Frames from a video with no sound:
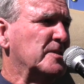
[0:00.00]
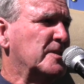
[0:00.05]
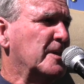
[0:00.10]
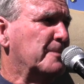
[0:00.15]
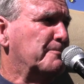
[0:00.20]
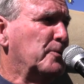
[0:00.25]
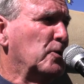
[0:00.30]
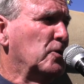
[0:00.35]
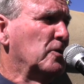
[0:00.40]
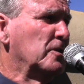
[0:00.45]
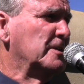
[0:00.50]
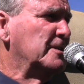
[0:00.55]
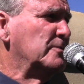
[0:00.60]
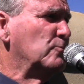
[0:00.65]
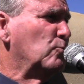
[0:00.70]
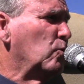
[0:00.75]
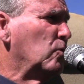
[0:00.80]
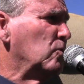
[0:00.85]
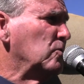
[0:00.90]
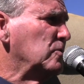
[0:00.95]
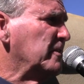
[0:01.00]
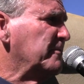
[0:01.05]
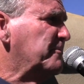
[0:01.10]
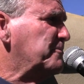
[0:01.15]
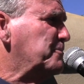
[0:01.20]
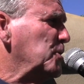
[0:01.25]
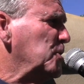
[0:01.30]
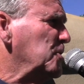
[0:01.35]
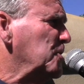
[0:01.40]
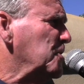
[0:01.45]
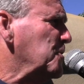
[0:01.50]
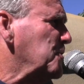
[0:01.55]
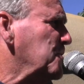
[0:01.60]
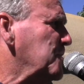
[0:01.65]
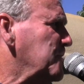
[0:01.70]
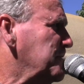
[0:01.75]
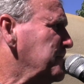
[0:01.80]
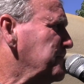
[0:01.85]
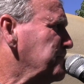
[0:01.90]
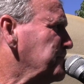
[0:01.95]
the Berlin Wall of Perth.
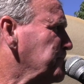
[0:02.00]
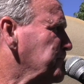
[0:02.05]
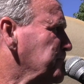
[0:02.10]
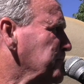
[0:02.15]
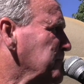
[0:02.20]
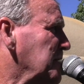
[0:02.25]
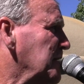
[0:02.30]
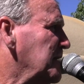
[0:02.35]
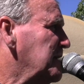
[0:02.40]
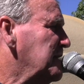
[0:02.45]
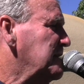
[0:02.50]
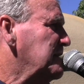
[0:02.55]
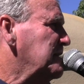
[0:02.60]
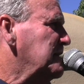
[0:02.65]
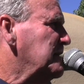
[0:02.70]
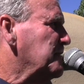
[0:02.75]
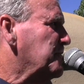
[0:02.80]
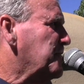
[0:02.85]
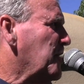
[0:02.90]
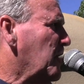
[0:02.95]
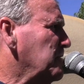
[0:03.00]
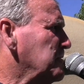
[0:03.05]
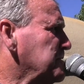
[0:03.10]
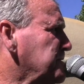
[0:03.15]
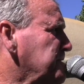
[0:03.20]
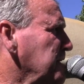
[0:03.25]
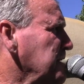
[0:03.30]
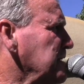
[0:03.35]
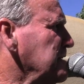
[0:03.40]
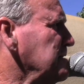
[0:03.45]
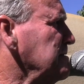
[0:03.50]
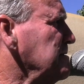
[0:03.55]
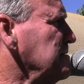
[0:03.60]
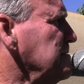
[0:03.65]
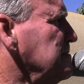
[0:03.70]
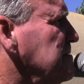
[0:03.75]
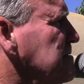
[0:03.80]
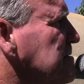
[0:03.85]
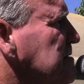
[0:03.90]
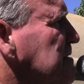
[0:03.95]
Those that,
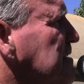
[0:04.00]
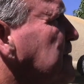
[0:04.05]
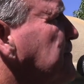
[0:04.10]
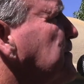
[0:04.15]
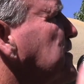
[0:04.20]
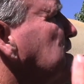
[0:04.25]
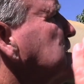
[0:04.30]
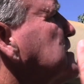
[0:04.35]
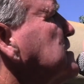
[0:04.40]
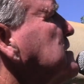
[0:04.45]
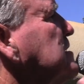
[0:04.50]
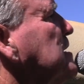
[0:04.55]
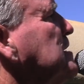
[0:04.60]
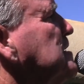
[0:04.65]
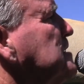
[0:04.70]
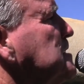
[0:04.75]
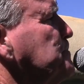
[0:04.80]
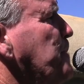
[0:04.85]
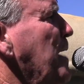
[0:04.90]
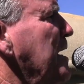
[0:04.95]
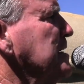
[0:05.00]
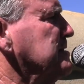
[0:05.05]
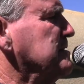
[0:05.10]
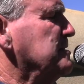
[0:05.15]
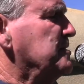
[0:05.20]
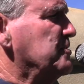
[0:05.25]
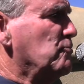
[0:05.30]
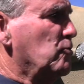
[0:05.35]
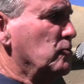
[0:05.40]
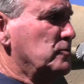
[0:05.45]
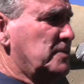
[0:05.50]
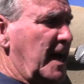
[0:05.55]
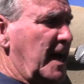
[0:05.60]
if this spaces are all